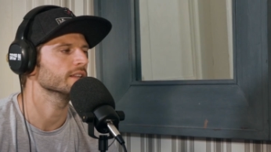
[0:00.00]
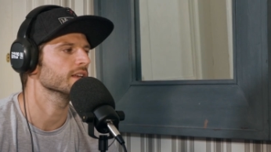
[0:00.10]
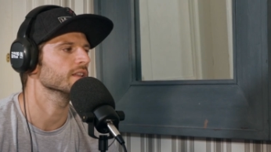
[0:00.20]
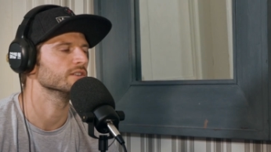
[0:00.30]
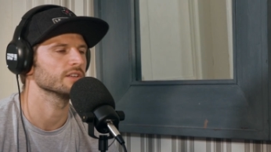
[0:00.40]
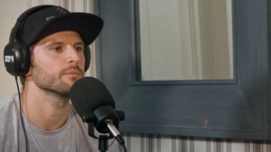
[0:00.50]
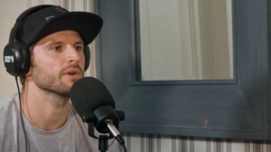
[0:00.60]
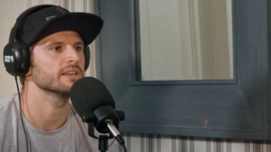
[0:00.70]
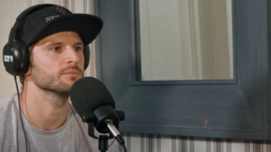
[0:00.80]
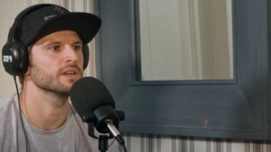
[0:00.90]
I think there's like
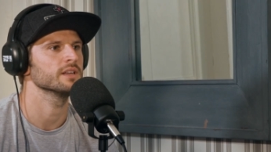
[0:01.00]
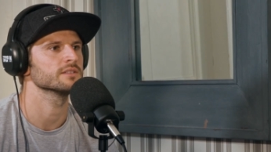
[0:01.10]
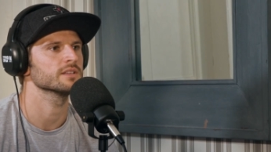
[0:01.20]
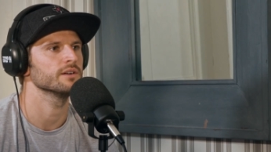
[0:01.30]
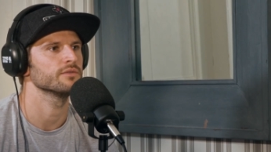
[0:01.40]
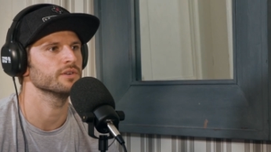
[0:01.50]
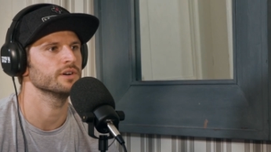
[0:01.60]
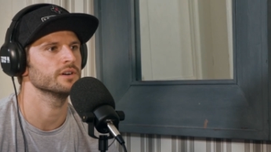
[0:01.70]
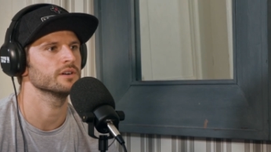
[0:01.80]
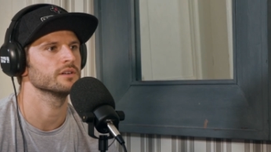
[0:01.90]
prize money and stuff
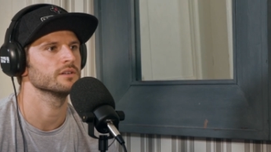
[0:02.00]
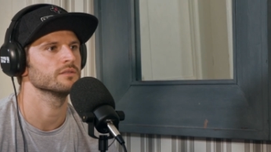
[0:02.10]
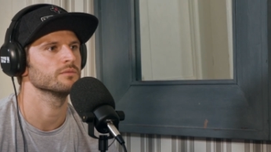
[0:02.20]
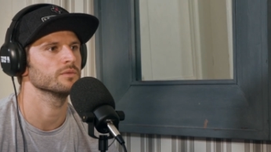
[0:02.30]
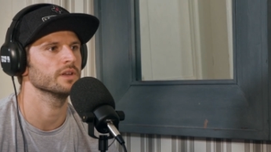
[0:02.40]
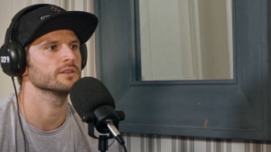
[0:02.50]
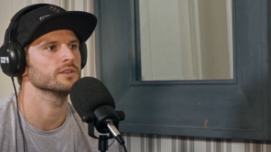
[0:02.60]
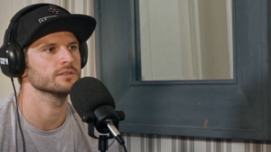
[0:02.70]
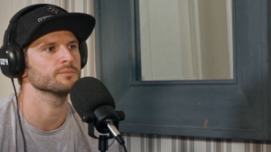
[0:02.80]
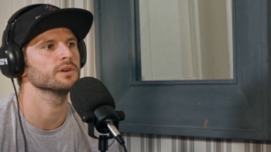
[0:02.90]
for. Like
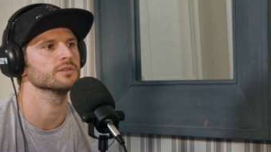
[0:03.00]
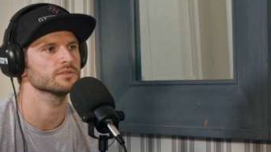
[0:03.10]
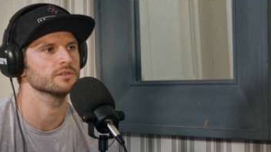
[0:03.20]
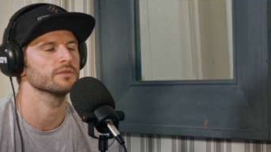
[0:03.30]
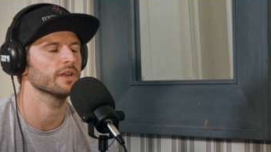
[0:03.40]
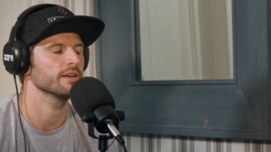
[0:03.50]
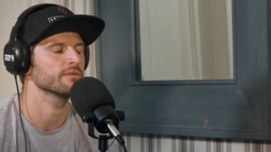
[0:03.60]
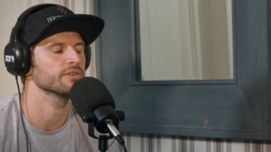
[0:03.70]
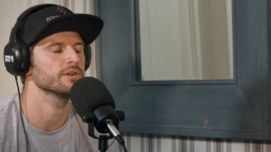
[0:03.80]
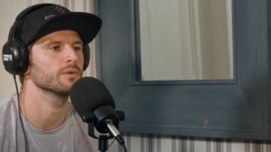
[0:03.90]
prize, prize
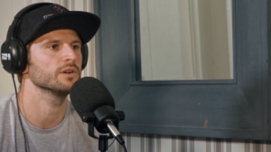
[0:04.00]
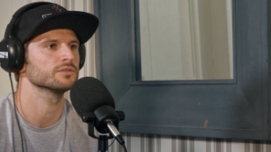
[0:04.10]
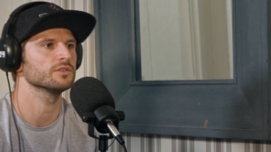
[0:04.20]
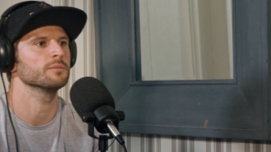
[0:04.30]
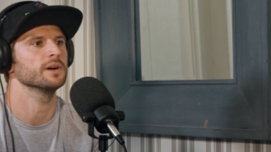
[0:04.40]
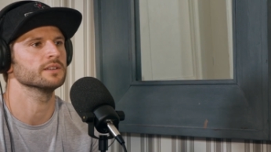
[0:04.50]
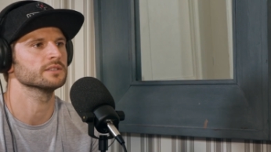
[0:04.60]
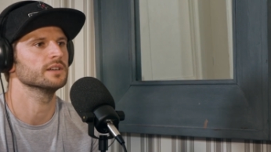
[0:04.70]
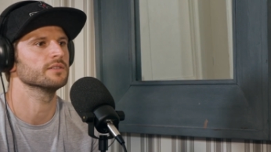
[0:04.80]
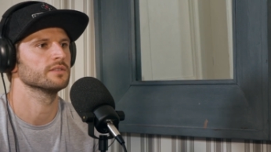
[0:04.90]
for World Strongman and
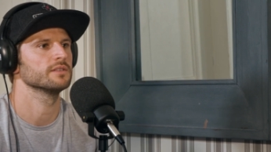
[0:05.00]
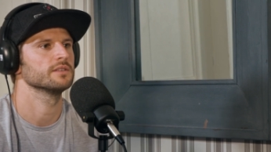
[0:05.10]
stuff.